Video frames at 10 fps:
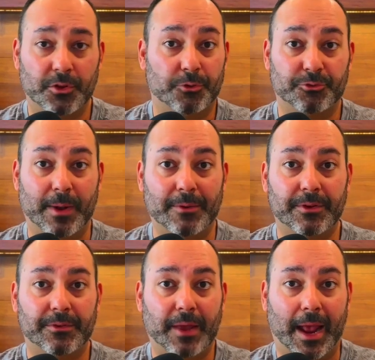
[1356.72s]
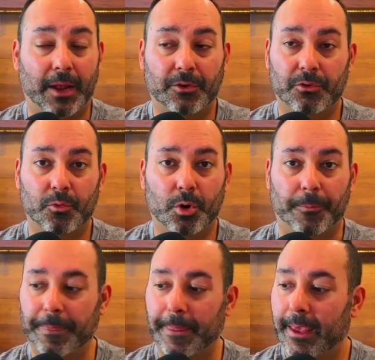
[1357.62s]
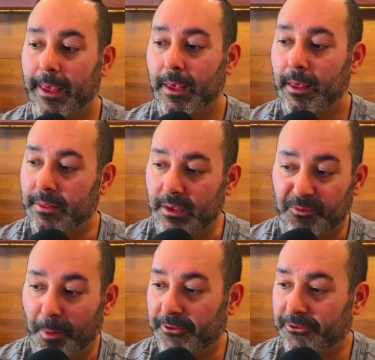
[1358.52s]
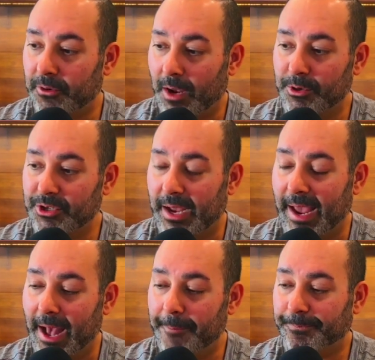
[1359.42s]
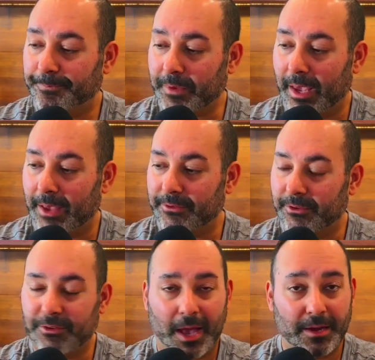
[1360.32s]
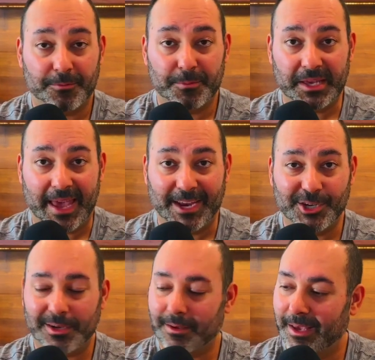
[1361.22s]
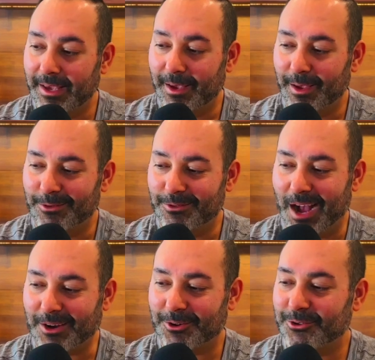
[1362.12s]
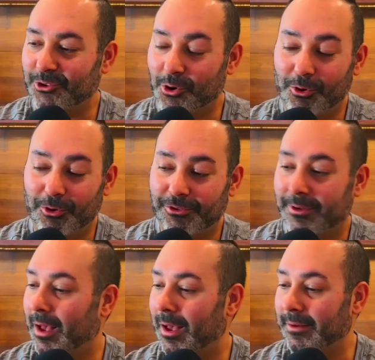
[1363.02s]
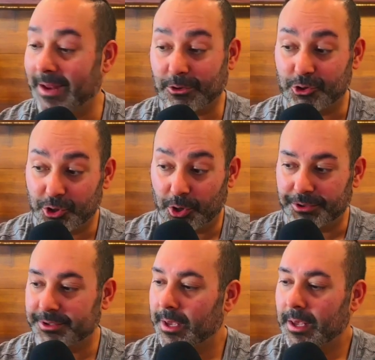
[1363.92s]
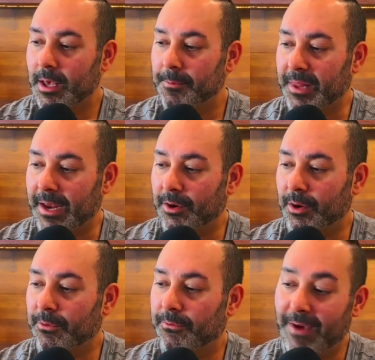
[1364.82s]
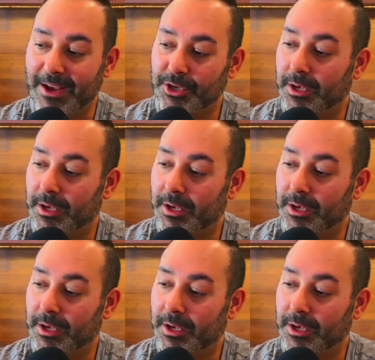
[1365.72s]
to those around us and to the world. The sponsor I wish I had, as a sign of me aging, is Dr. Scholl's plantar